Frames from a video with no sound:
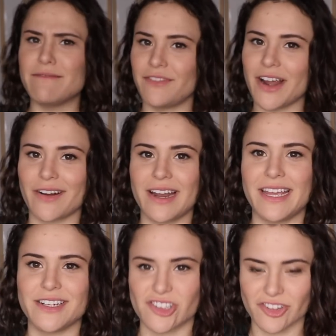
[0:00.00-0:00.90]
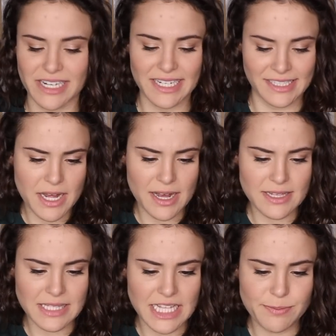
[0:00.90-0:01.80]
I'm very intrigued.
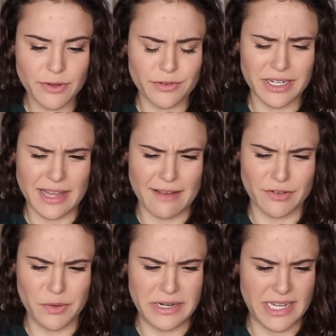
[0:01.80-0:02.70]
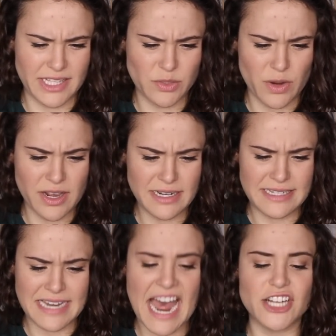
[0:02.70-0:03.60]
Cause let's be real, everyone needs
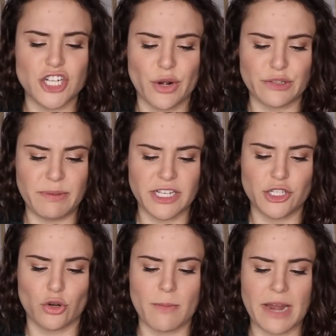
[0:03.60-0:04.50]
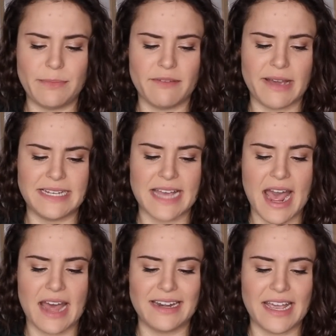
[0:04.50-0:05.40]
one. Dad jokes because you remind me of my
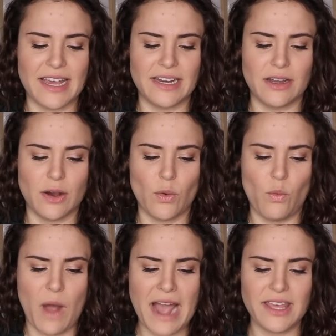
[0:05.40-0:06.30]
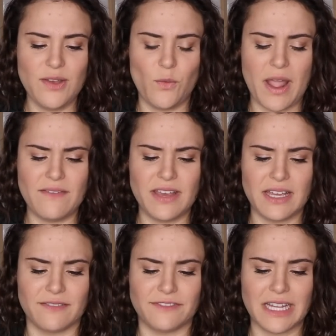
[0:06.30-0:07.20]
dad. And a wacky
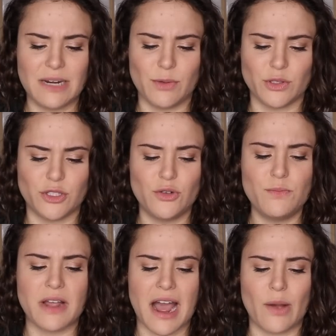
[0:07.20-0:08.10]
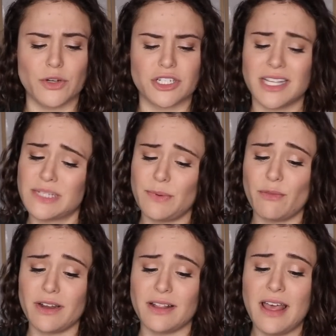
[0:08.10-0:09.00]
waving inflatable tube guy, which let's be
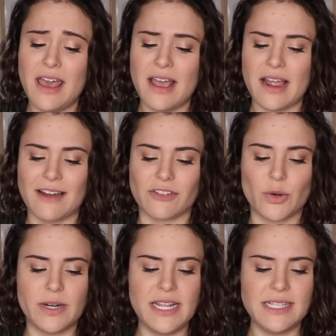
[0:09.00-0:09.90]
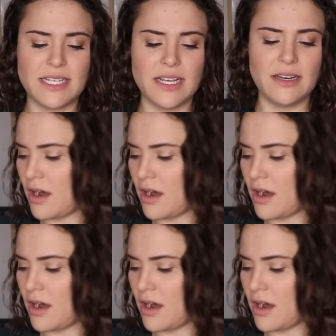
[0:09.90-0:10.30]
real, everyone needs it.